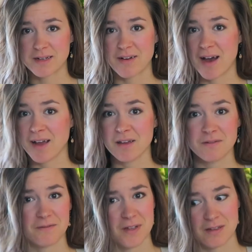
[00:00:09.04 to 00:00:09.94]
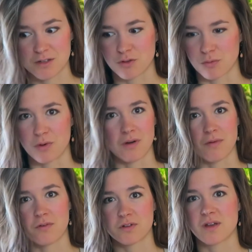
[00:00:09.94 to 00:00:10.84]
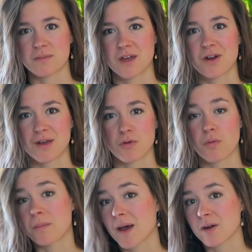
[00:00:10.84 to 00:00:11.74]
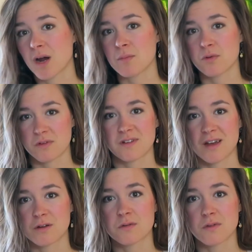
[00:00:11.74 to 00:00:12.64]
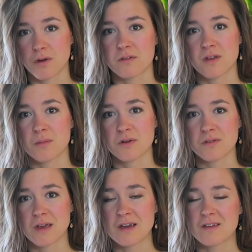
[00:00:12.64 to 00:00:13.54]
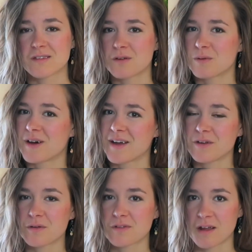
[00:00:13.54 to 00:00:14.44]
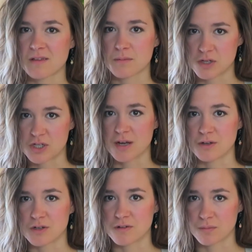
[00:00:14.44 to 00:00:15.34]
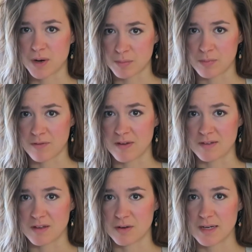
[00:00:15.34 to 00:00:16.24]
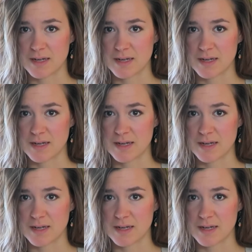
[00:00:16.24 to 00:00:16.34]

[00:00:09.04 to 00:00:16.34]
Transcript: Now, I fell into the role of a full-time caregiver when my grandma was diagnosed with Alzheimer's, so I understand some of the challenges you're probably facing right